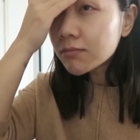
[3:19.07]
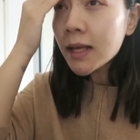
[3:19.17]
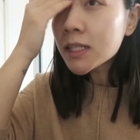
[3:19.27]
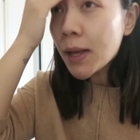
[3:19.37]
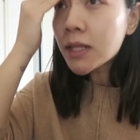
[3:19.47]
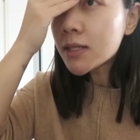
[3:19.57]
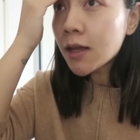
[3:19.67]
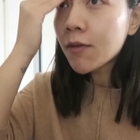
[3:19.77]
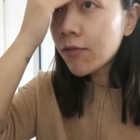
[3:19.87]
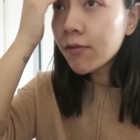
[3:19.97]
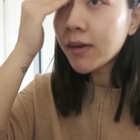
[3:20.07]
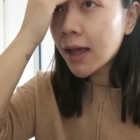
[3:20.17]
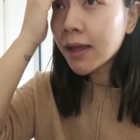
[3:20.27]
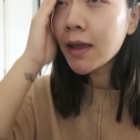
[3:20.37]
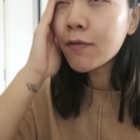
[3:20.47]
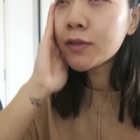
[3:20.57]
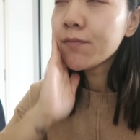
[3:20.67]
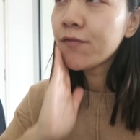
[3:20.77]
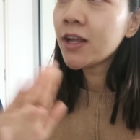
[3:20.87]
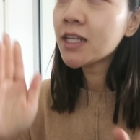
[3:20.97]
expensive like if
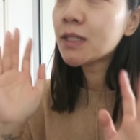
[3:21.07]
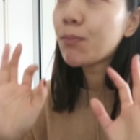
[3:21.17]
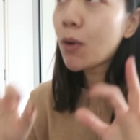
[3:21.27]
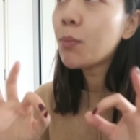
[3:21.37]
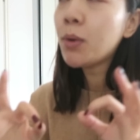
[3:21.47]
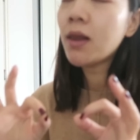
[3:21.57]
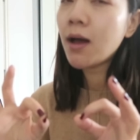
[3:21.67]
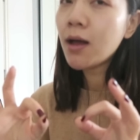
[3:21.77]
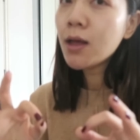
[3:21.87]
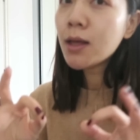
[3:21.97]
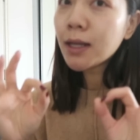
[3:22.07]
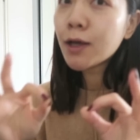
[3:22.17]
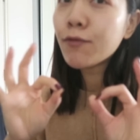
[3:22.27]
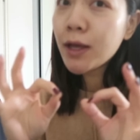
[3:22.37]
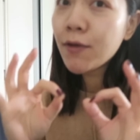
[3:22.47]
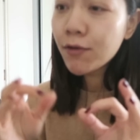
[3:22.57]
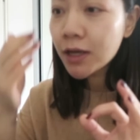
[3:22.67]
something's popular like a, if a